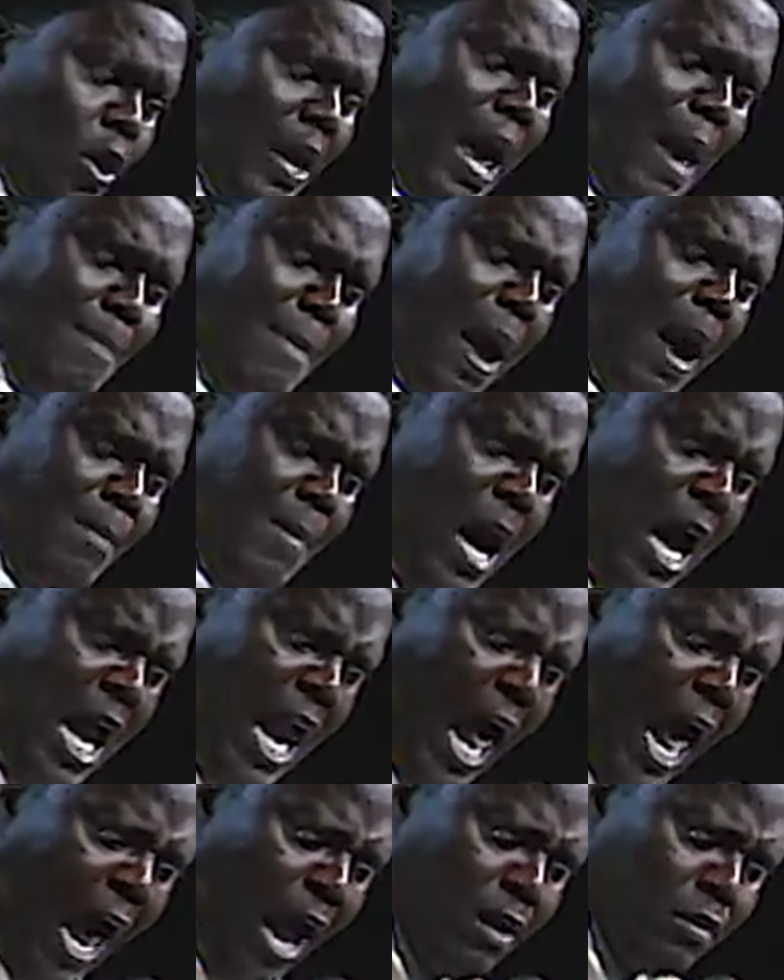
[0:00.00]
got
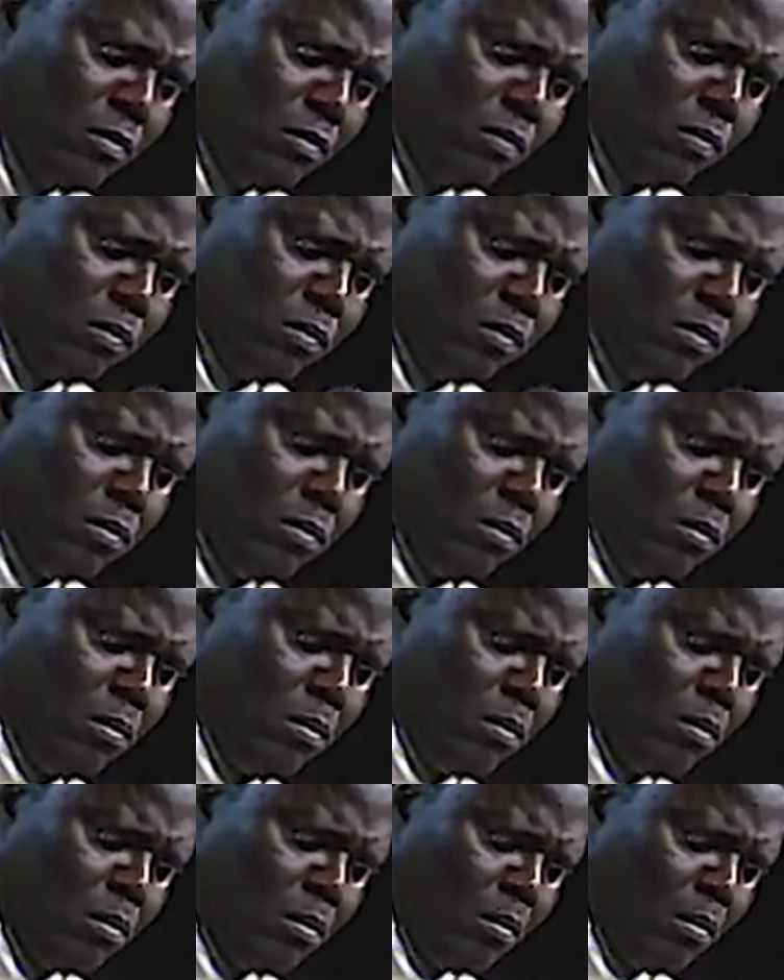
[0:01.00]
my money?
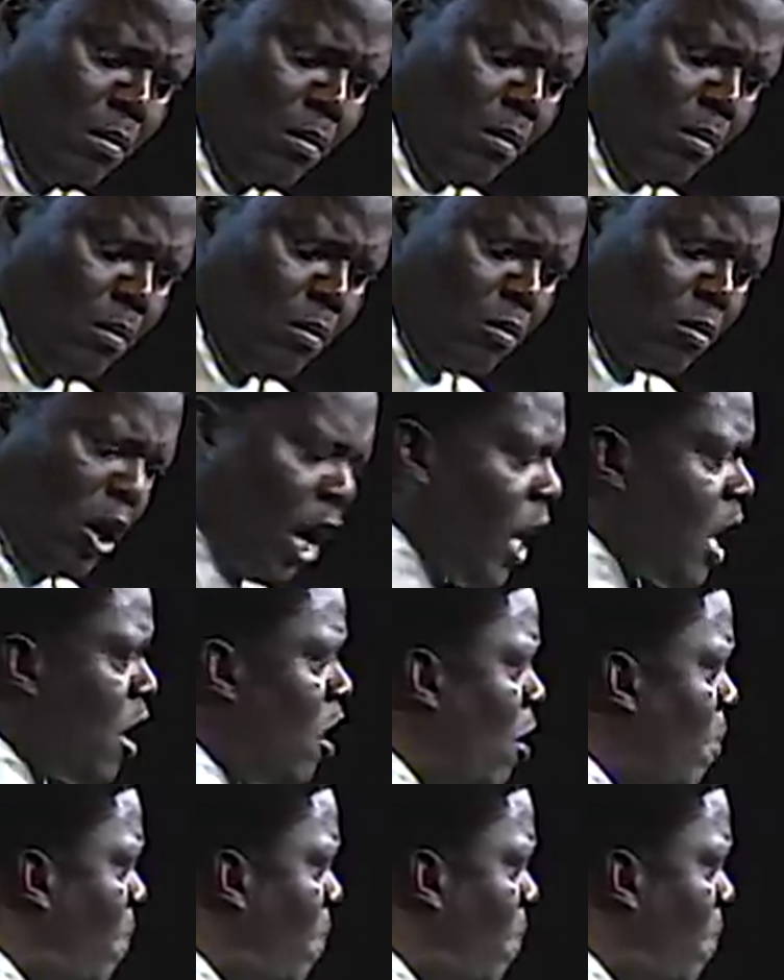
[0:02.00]
Kill your